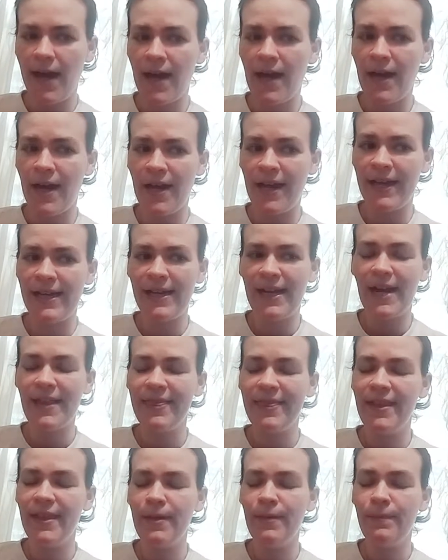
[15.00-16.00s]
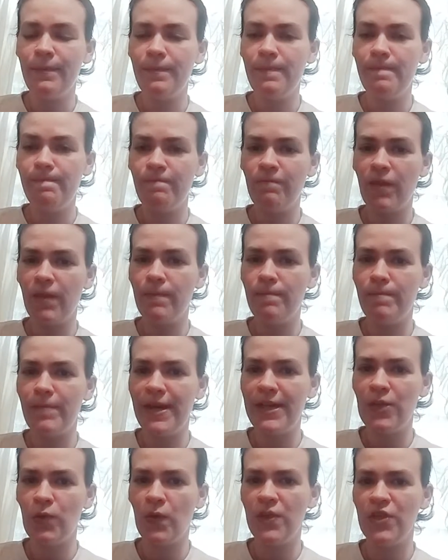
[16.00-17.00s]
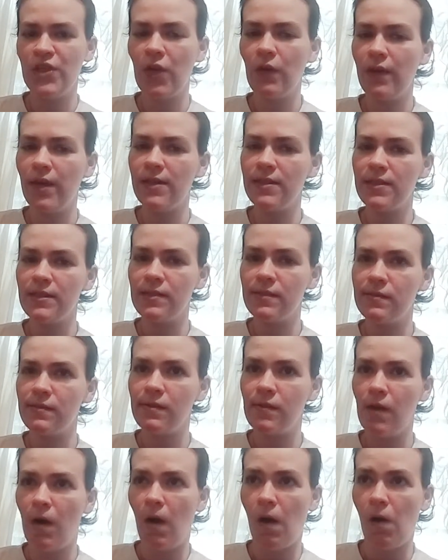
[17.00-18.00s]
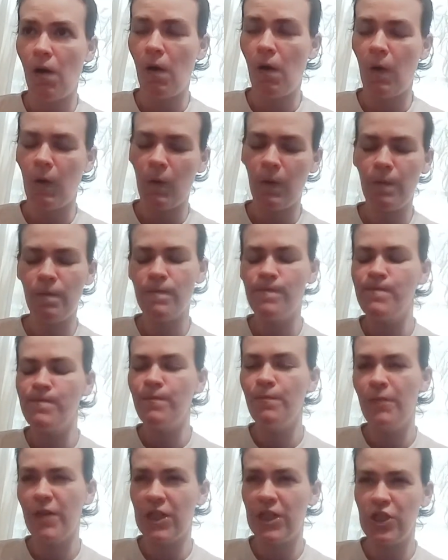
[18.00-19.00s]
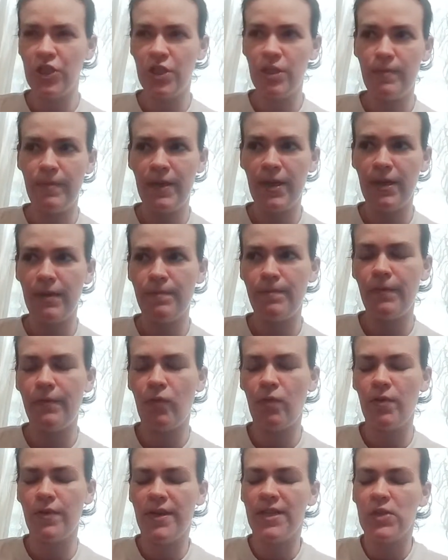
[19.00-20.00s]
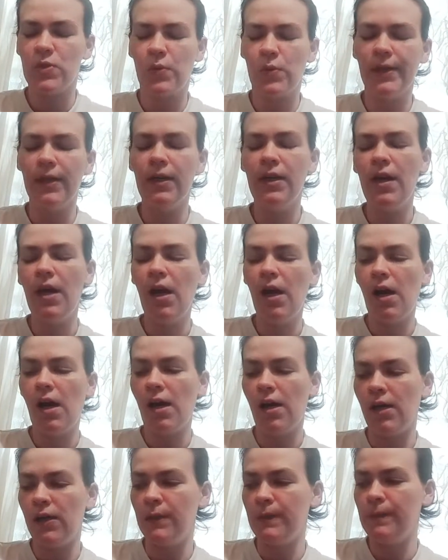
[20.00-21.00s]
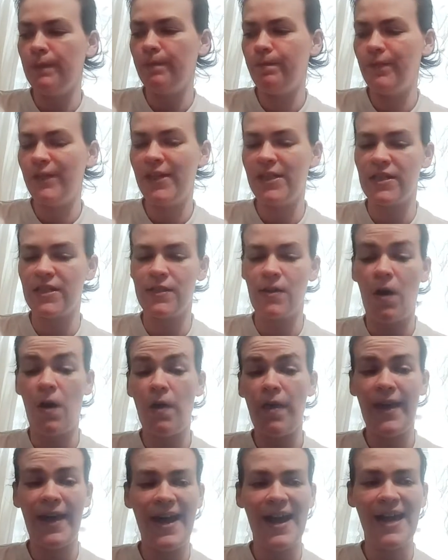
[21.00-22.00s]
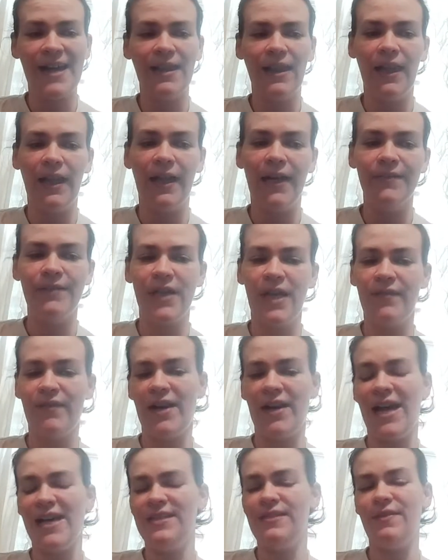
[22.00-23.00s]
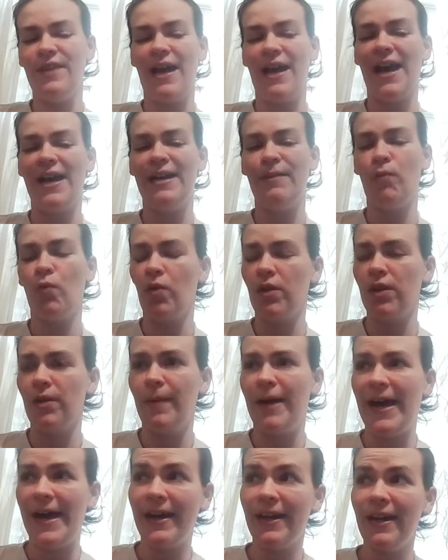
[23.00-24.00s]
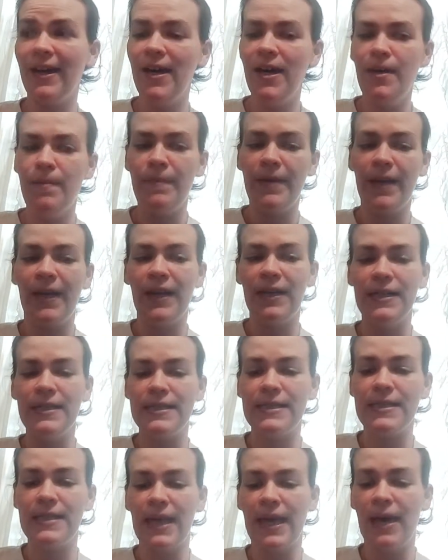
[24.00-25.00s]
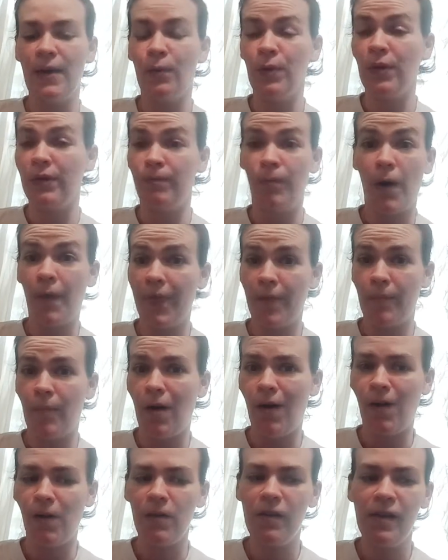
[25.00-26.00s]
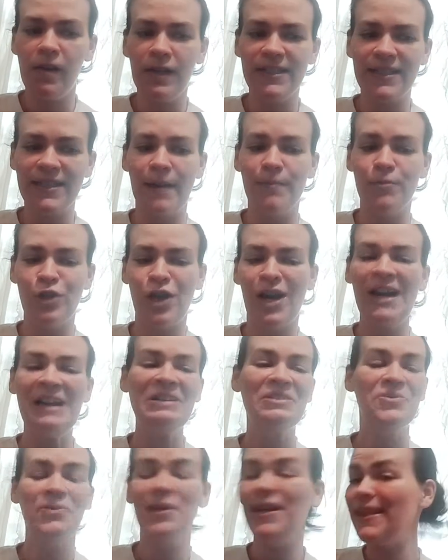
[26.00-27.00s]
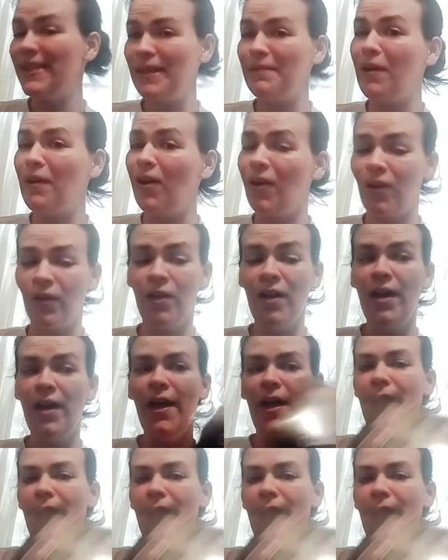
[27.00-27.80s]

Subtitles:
I got them from my Toys R Us haul, which should be up before this one. This is all they had left. I even asked if they had any more in the back because I would have bought them all, because I'm trying to get them all.